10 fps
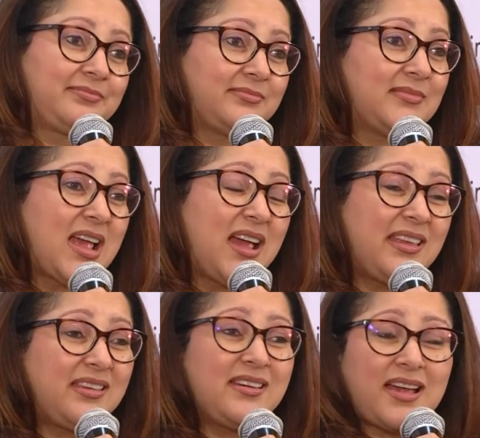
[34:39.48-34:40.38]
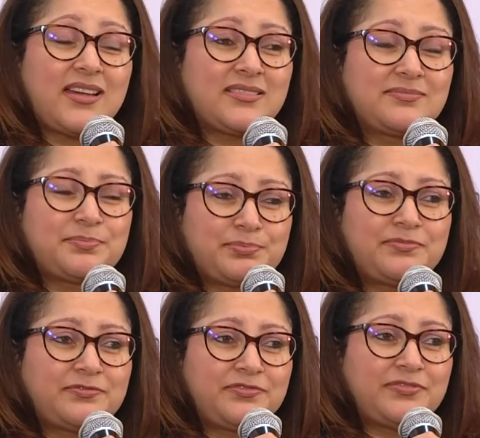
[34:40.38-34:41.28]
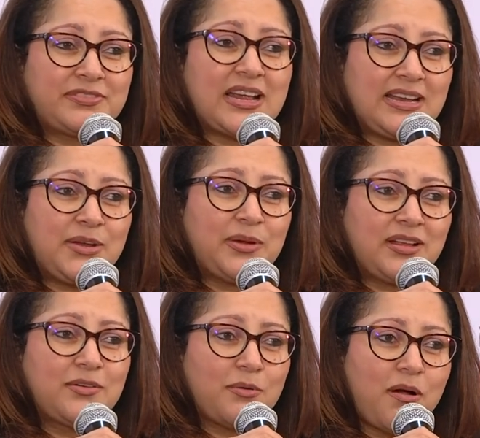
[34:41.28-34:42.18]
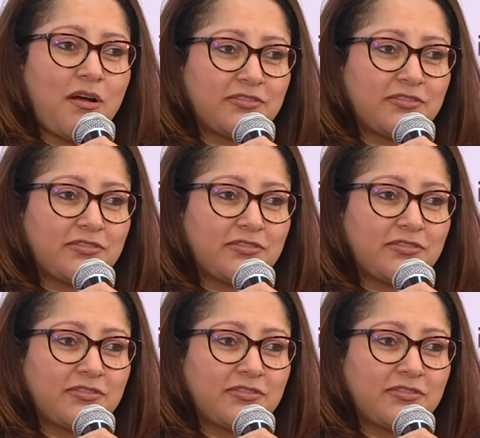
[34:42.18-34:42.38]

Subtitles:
I think I could fairly well go off.